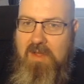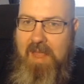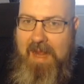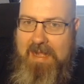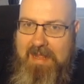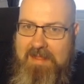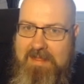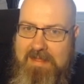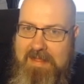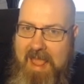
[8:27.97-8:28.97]
any
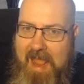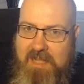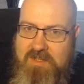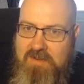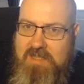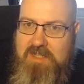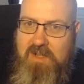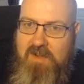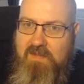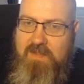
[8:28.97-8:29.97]
extra
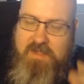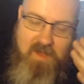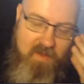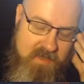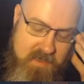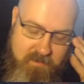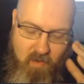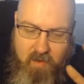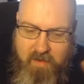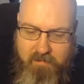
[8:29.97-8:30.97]
stuff. There's not the
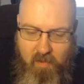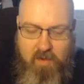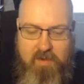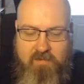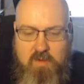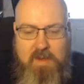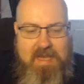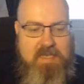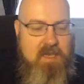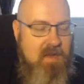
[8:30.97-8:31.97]
smorgasbord of
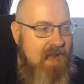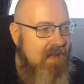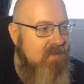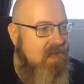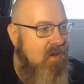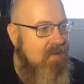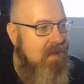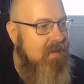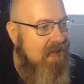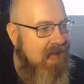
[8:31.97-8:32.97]
tweaks you could have in the old
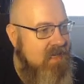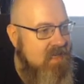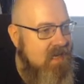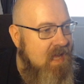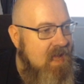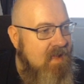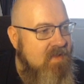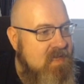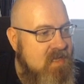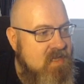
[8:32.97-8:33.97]
application.
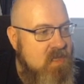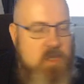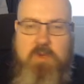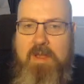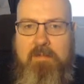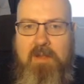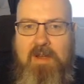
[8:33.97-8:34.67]
These are just the streamlined